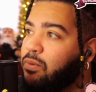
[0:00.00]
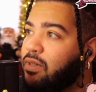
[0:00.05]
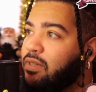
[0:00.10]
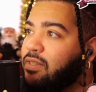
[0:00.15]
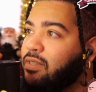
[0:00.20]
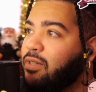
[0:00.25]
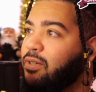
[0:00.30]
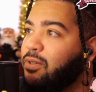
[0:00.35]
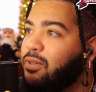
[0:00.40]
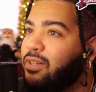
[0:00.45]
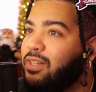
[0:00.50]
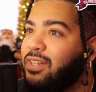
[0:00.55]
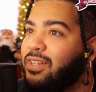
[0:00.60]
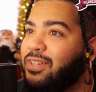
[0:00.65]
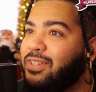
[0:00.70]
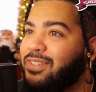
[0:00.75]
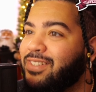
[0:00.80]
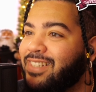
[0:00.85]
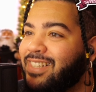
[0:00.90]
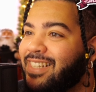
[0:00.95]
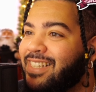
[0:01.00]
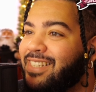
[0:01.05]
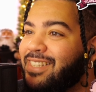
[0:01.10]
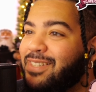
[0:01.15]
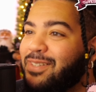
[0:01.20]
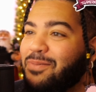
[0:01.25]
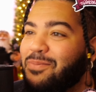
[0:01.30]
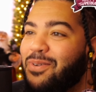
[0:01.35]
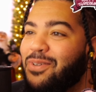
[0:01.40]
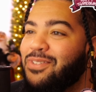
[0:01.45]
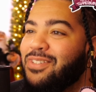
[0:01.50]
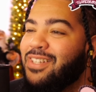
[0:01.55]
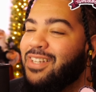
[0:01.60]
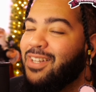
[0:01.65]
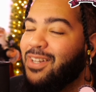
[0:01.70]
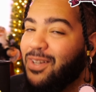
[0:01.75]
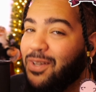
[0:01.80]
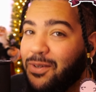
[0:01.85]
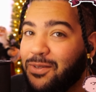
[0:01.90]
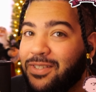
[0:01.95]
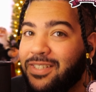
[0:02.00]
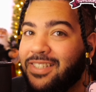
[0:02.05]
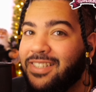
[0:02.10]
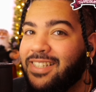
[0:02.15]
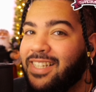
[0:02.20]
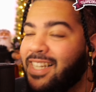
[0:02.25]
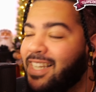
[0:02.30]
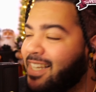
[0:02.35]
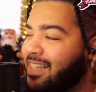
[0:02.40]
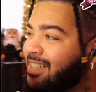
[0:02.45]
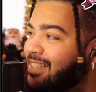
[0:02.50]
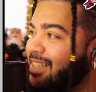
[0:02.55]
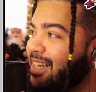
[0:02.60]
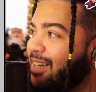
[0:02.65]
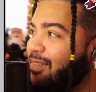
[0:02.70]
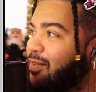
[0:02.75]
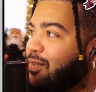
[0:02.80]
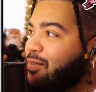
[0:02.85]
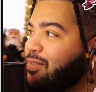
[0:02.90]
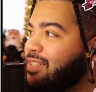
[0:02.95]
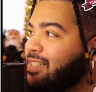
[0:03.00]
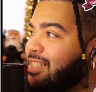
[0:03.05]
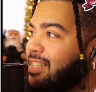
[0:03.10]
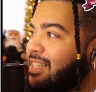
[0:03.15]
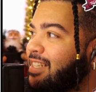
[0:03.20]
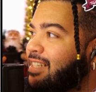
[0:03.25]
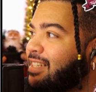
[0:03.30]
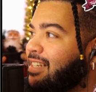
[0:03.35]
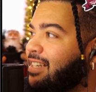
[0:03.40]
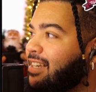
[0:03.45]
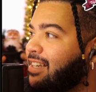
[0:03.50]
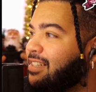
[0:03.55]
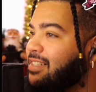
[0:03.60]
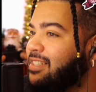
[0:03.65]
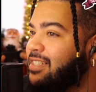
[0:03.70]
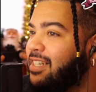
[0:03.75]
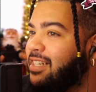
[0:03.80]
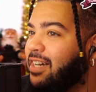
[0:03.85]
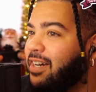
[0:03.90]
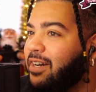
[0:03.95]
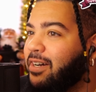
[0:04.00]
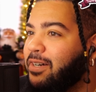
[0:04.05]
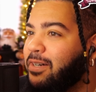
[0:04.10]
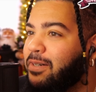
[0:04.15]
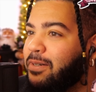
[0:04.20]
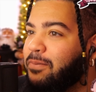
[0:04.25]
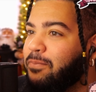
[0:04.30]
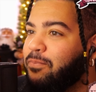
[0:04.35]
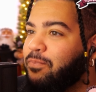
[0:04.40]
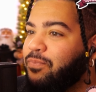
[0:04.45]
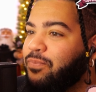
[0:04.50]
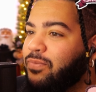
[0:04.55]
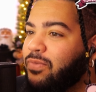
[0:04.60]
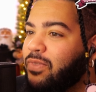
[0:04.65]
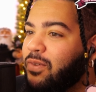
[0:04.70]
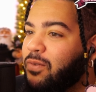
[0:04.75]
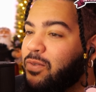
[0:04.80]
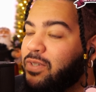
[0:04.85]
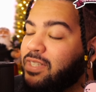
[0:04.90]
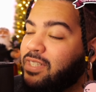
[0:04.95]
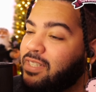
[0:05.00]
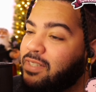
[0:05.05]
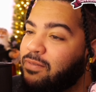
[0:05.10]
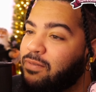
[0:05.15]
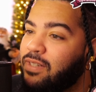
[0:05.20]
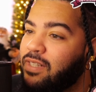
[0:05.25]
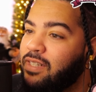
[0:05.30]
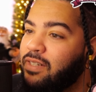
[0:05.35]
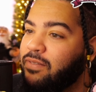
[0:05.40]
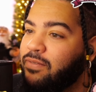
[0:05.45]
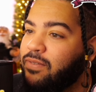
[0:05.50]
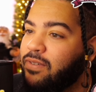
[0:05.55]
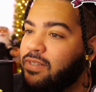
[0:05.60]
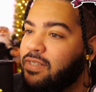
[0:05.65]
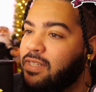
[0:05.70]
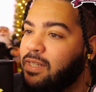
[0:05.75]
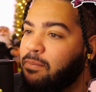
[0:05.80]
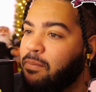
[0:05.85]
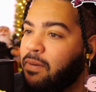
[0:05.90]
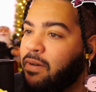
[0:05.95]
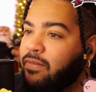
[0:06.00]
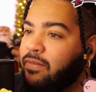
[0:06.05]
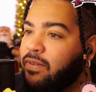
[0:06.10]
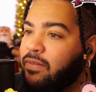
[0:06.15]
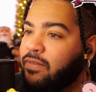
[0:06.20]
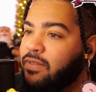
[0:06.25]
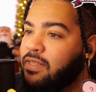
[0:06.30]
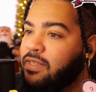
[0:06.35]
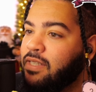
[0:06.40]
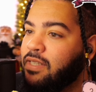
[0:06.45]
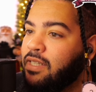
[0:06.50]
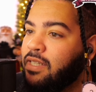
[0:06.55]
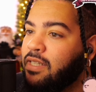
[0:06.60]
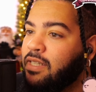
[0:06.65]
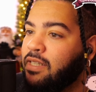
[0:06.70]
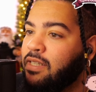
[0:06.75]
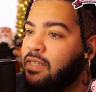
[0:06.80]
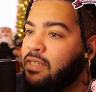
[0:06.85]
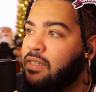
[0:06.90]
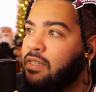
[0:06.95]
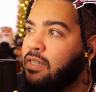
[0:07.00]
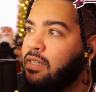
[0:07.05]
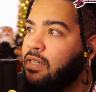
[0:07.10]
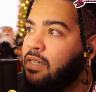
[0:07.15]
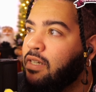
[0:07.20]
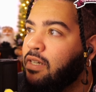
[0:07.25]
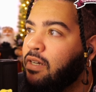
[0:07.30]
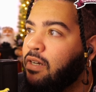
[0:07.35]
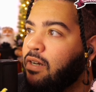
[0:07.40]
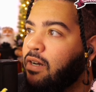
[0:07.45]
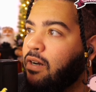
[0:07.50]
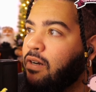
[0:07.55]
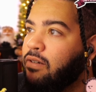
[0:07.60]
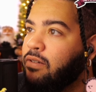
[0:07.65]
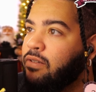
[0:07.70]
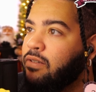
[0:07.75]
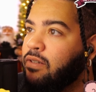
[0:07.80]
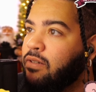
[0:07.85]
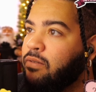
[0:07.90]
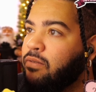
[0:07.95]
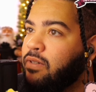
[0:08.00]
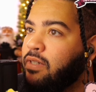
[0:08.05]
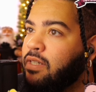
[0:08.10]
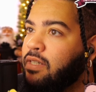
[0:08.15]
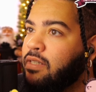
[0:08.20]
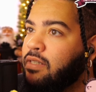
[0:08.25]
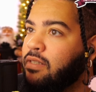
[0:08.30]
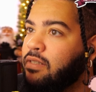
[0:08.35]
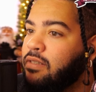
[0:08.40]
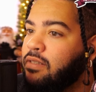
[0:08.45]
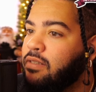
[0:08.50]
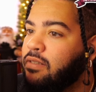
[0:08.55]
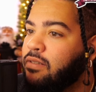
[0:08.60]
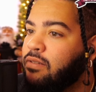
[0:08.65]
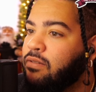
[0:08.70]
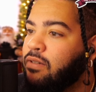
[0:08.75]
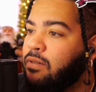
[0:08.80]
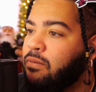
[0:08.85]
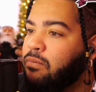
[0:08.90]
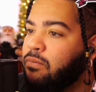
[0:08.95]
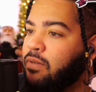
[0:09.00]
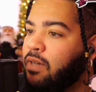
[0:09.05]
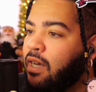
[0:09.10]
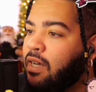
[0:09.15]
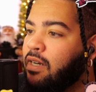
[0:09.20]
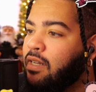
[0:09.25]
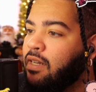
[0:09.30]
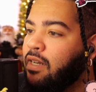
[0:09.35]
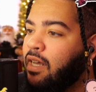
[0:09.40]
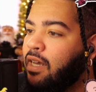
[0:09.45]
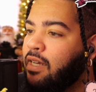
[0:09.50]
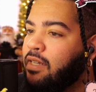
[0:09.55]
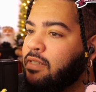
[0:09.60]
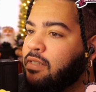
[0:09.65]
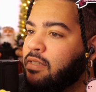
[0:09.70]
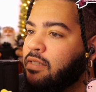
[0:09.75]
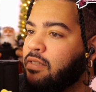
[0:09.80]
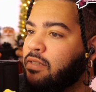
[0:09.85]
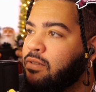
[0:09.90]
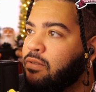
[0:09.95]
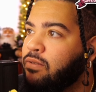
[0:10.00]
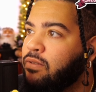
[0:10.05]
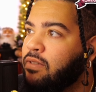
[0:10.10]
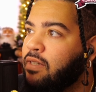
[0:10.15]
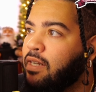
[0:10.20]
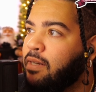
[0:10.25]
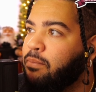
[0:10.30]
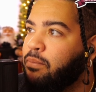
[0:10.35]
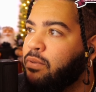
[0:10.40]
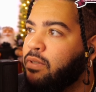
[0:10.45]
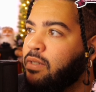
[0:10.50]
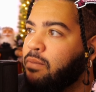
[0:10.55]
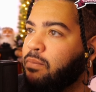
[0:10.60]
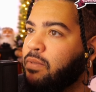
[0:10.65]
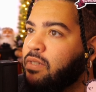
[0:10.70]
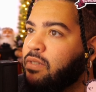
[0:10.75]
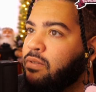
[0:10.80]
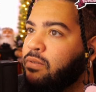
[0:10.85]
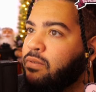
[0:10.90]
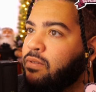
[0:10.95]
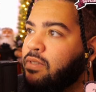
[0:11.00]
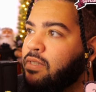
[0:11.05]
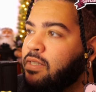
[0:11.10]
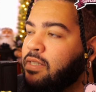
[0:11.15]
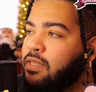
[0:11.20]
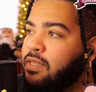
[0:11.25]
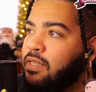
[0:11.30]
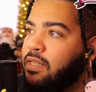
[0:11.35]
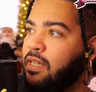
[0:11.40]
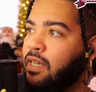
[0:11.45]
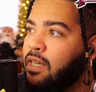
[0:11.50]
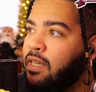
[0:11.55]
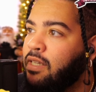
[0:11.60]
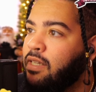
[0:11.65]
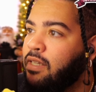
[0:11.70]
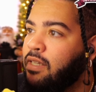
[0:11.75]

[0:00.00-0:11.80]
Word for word: So close. this is the most closest election I've ever seen. Um, which is really the first time I've ever seen. Oh, you know what? Trump got Alaska too, so that put him at 268.